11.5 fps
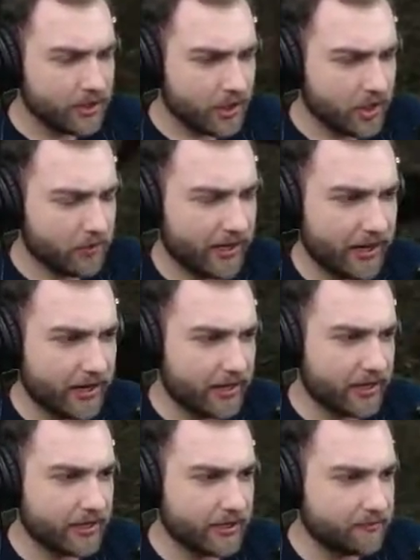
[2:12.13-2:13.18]
But,
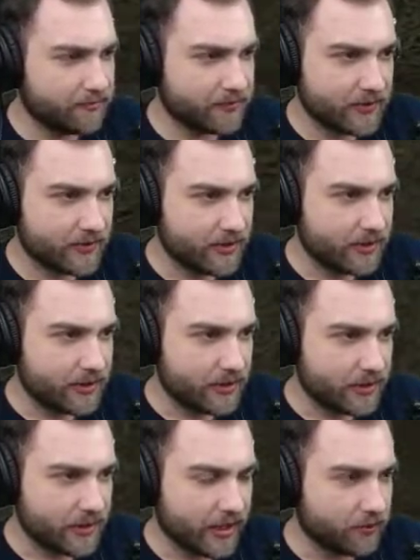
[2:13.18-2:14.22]

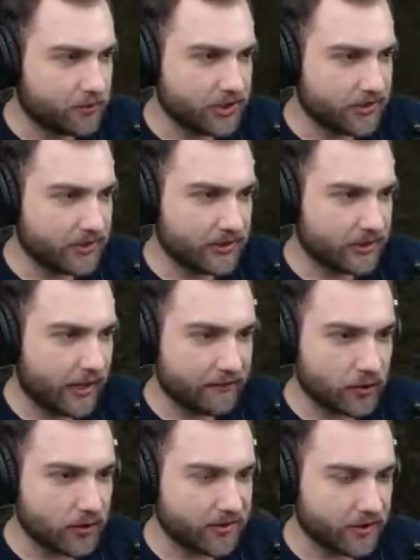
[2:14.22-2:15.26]
yeah, we just have
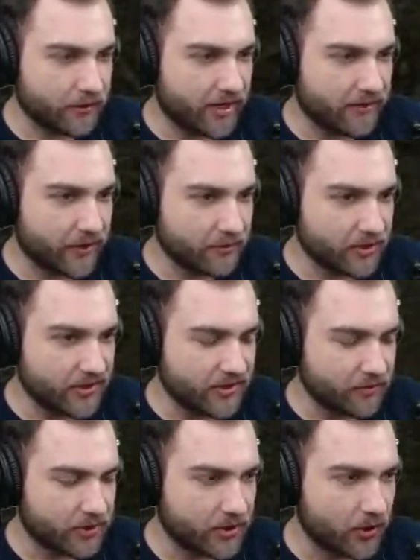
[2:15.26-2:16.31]
to kill a certain amount of enemies,
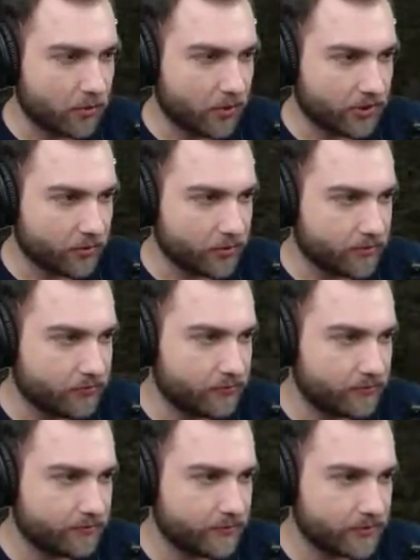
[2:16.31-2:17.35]
and we can go up on the roof.
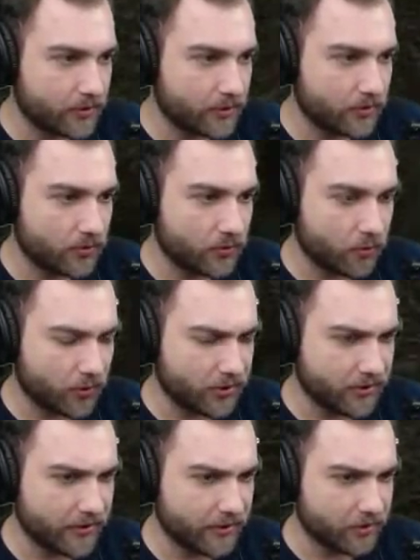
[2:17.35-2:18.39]
Oh, boy,
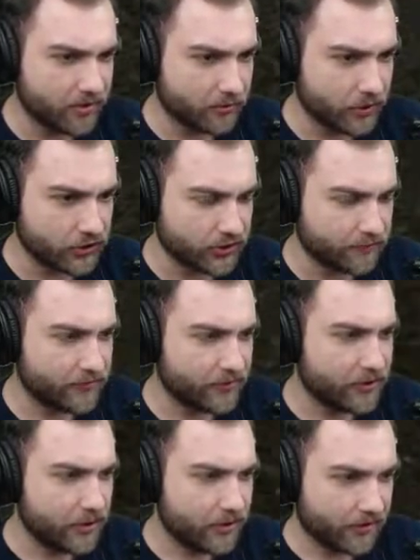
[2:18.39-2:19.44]
these enemies are rushing.
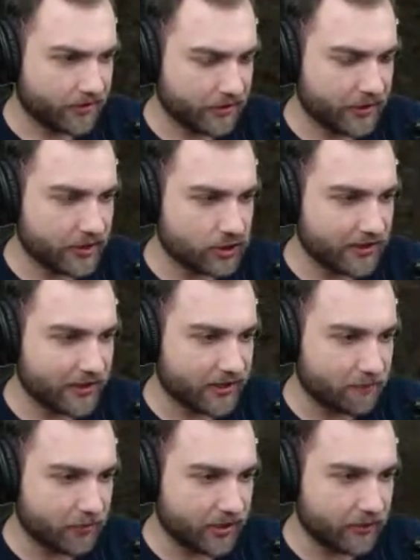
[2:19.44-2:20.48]
So something I should
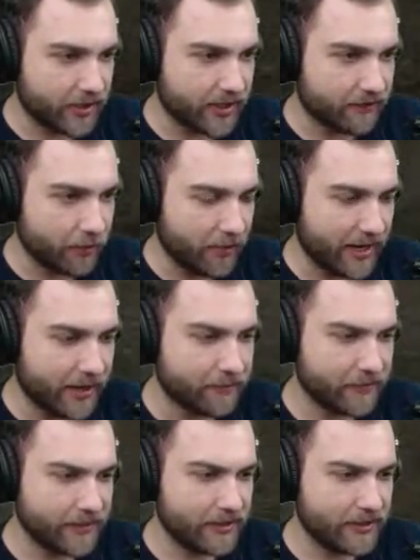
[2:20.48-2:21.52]
explain right off the bat
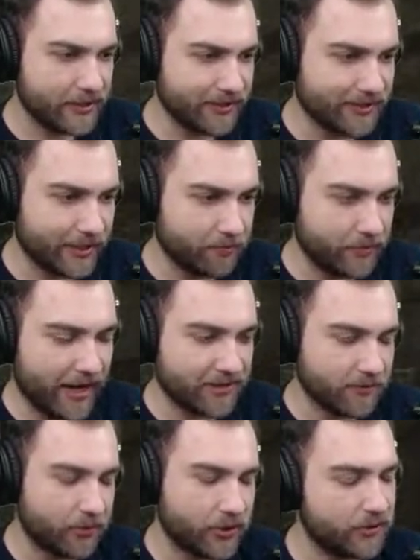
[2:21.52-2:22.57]
is that as
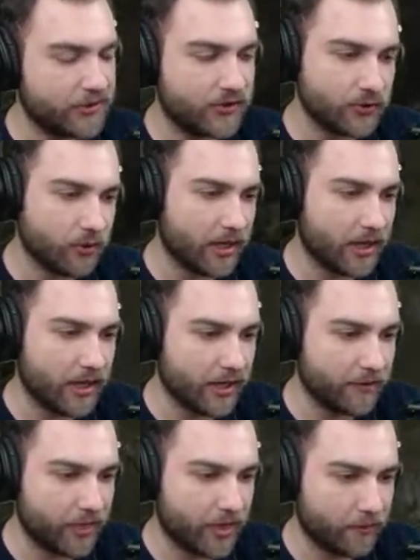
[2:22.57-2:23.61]
opposed to
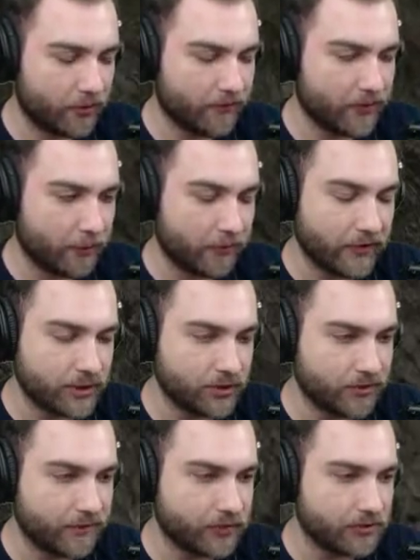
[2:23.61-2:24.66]
the
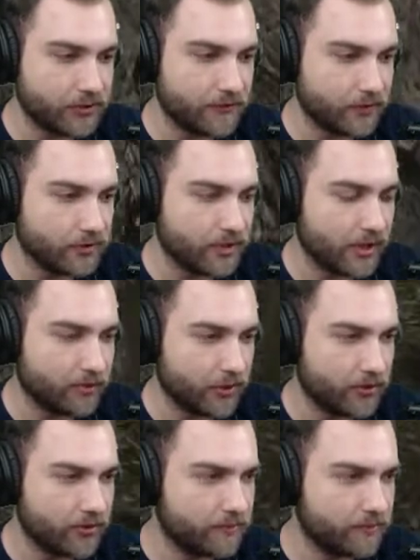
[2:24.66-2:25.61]
professional difficulty for New Game Pro,